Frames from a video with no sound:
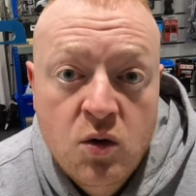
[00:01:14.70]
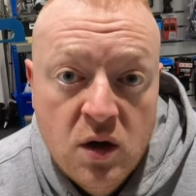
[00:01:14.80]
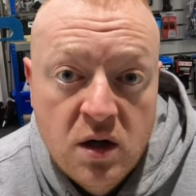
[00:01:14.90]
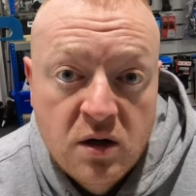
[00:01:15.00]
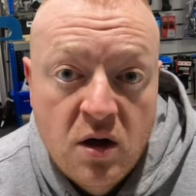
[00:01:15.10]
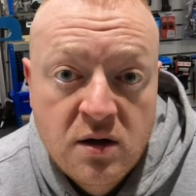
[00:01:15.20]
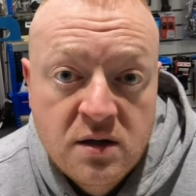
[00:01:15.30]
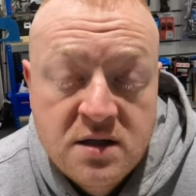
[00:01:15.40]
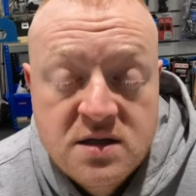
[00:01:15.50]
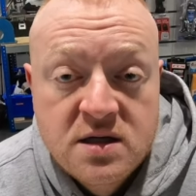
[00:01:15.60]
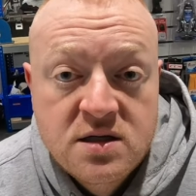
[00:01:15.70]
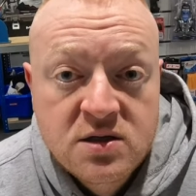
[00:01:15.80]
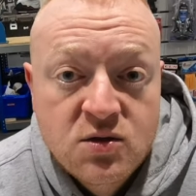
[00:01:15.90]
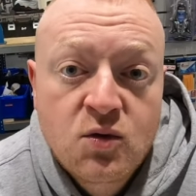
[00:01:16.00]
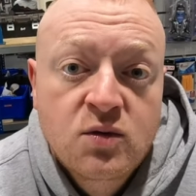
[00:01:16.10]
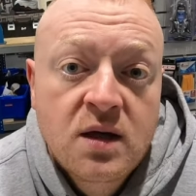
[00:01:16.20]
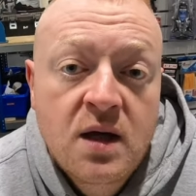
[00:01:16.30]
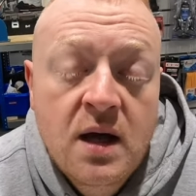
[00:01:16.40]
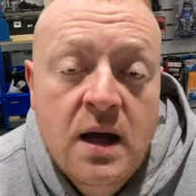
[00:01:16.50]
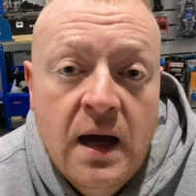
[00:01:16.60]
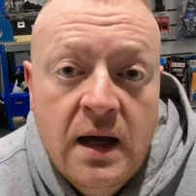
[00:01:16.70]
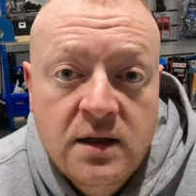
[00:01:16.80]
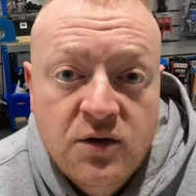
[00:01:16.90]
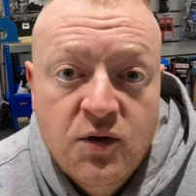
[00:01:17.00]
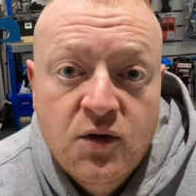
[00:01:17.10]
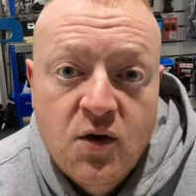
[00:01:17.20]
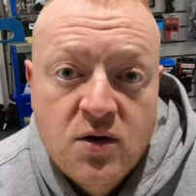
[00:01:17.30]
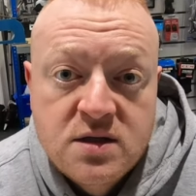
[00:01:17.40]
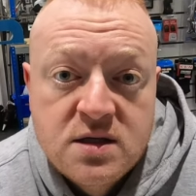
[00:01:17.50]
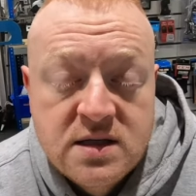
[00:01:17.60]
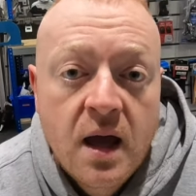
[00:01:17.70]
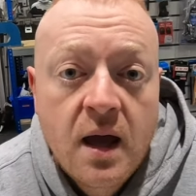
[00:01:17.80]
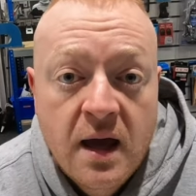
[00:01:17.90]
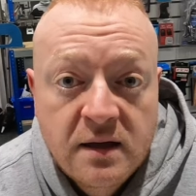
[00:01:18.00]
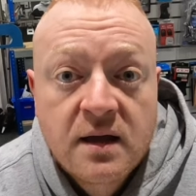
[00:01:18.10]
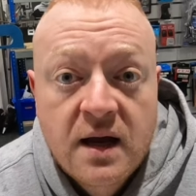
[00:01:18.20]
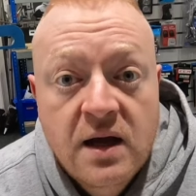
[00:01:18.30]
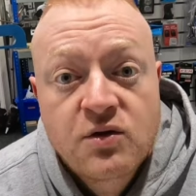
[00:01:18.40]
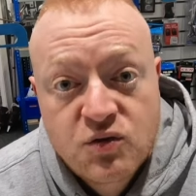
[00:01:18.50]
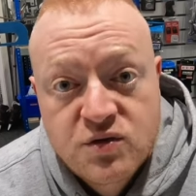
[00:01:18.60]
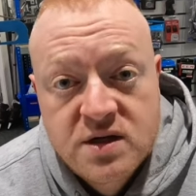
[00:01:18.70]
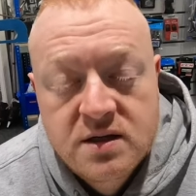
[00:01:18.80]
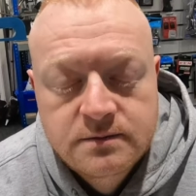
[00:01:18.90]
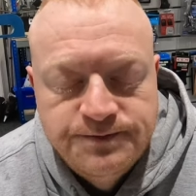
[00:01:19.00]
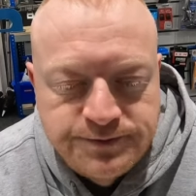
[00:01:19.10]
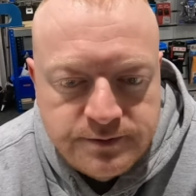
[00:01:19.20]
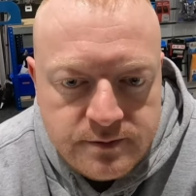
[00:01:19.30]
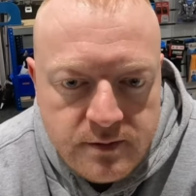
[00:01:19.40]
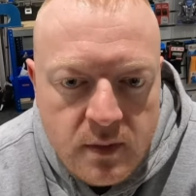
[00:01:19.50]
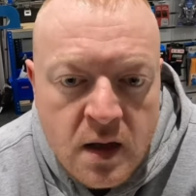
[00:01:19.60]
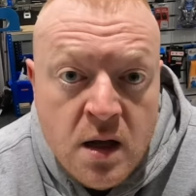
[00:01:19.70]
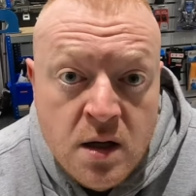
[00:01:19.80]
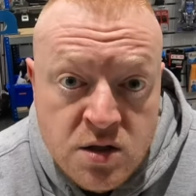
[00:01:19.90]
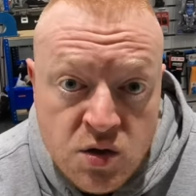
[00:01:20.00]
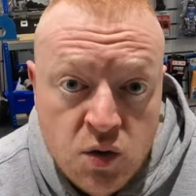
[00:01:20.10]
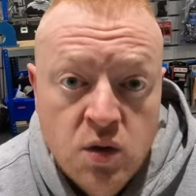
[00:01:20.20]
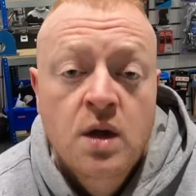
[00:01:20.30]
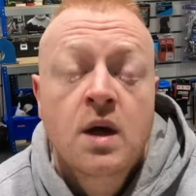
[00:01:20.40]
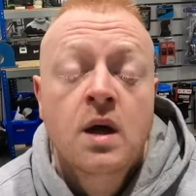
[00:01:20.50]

who are currently 6 years old, and the two dogs, Hector and Rosie. So